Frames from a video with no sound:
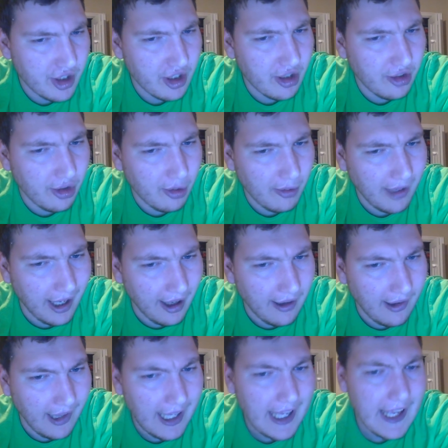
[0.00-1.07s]
on the
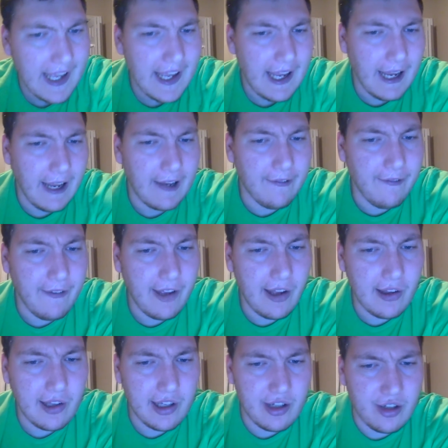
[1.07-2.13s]
rail and
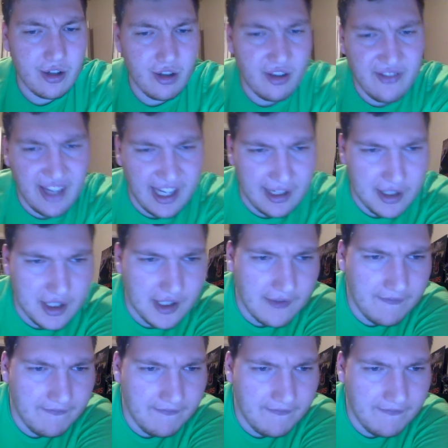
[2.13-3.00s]
fell into the vat.